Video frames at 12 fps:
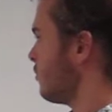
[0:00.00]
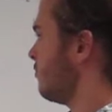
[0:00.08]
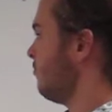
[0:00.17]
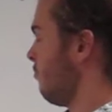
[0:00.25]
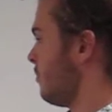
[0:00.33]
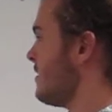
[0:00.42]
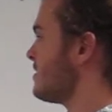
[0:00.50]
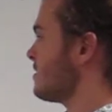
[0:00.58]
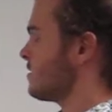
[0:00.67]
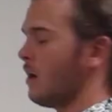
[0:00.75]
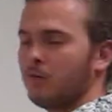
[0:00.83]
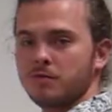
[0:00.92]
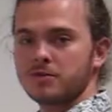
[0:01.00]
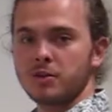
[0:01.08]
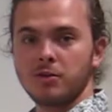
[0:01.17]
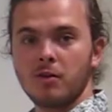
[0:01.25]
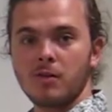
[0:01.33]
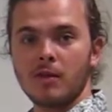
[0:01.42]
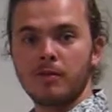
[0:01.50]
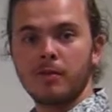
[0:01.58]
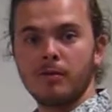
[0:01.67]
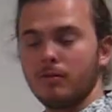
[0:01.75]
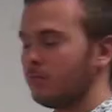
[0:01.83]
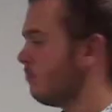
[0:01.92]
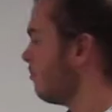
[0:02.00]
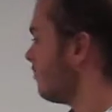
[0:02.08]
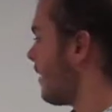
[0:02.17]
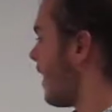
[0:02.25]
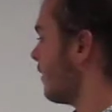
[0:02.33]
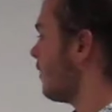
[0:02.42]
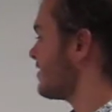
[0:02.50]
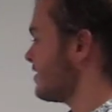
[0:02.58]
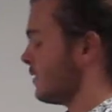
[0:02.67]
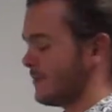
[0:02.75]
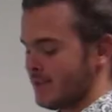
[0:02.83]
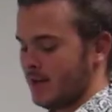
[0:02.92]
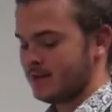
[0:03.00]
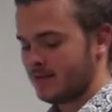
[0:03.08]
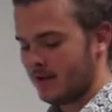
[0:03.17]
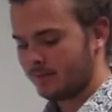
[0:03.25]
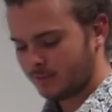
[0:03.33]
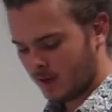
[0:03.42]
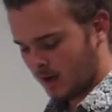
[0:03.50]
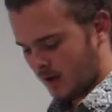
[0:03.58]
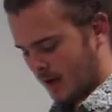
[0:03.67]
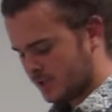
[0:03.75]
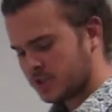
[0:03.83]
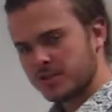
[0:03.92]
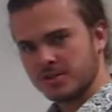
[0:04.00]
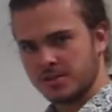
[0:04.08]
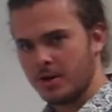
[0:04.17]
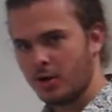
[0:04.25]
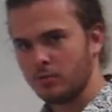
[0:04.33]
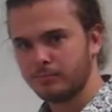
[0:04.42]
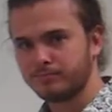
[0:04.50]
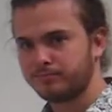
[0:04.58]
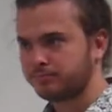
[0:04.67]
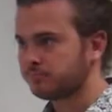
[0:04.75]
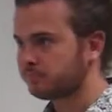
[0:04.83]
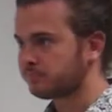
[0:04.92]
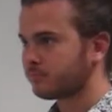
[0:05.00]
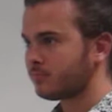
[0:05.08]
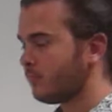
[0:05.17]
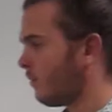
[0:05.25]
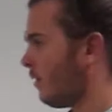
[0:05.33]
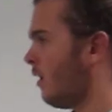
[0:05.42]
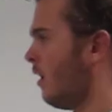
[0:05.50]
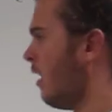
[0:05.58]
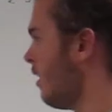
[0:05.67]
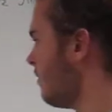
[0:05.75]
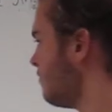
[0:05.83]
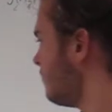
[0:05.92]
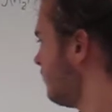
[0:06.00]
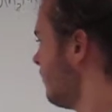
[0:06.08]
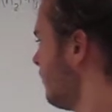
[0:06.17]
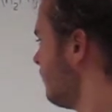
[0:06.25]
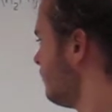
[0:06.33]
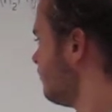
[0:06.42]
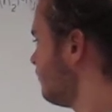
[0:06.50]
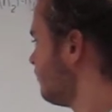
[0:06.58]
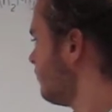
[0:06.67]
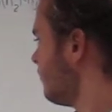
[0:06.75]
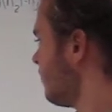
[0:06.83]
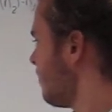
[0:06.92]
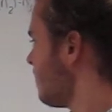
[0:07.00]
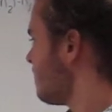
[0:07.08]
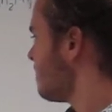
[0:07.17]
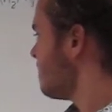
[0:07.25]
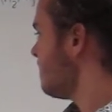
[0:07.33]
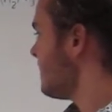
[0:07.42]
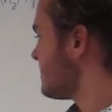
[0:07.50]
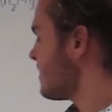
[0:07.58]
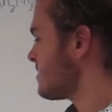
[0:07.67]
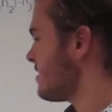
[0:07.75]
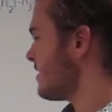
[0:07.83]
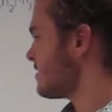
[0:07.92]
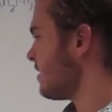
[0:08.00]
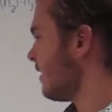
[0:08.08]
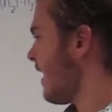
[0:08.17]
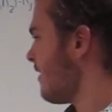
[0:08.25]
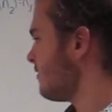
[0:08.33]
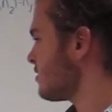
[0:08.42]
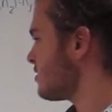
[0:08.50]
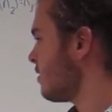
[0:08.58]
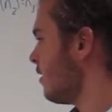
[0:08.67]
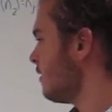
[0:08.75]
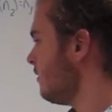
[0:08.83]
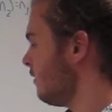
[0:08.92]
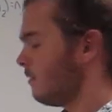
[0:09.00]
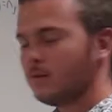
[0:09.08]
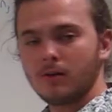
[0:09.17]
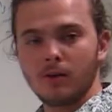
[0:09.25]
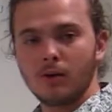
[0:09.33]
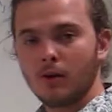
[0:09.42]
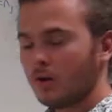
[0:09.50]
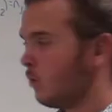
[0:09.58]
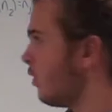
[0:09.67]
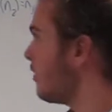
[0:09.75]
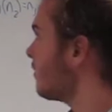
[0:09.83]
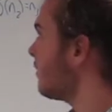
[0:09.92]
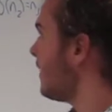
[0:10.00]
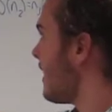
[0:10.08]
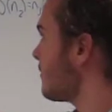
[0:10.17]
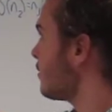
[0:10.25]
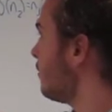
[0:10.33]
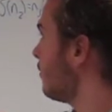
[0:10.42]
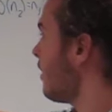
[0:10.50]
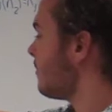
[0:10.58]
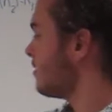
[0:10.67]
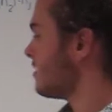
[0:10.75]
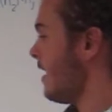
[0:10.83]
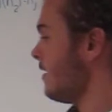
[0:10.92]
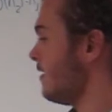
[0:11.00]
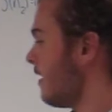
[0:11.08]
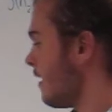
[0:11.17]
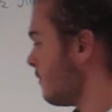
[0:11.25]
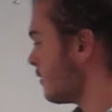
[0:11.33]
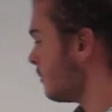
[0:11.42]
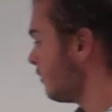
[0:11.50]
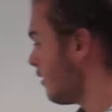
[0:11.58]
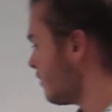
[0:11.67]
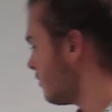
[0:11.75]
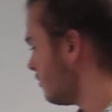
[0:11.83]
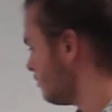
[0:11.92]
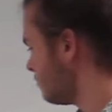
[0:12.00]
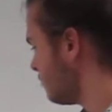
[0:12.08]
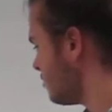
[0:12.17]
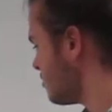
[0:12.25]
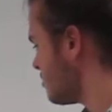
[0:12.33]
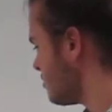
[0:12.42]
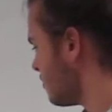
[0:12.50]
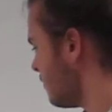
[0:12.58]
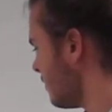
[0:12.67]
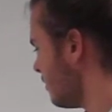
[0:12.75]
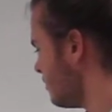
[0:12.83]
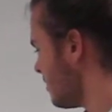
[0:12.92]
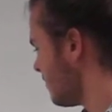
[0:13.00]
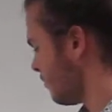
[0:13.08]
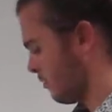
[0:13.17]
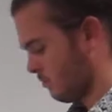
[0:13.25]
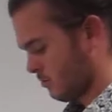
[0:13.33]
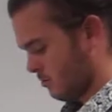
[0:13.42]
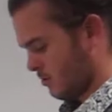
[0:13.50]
re repeats itself, so you know that the aliquot sequence ends there. And just as a note, um, this doesn't necessarily have to start with an amicable number to end in an amicable number just as a quick example,